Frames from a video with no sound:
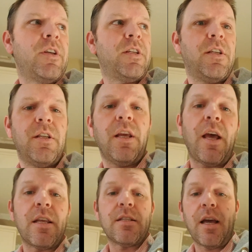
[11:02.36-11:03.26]
assistant
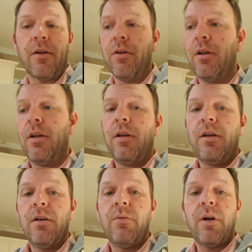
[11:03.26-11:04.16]
gets down,
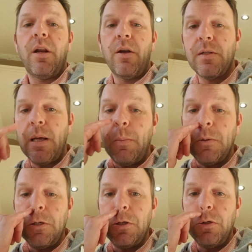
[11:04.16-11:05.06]
we're going to
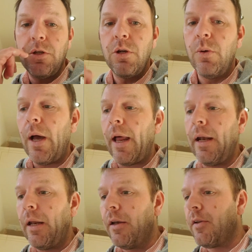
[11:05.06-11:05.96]
attempt to do
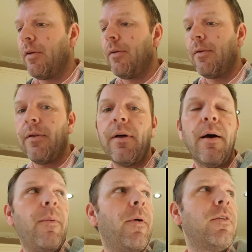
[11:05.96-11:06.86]
two-handed,
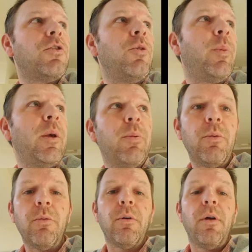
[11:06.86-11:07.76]
two
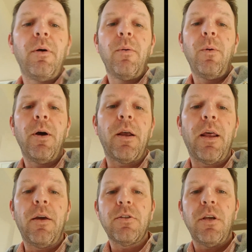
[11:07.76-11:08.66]
people work
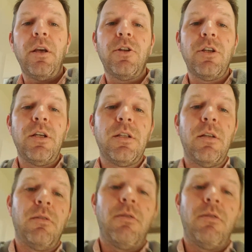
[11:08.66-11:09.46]
now. So here she is.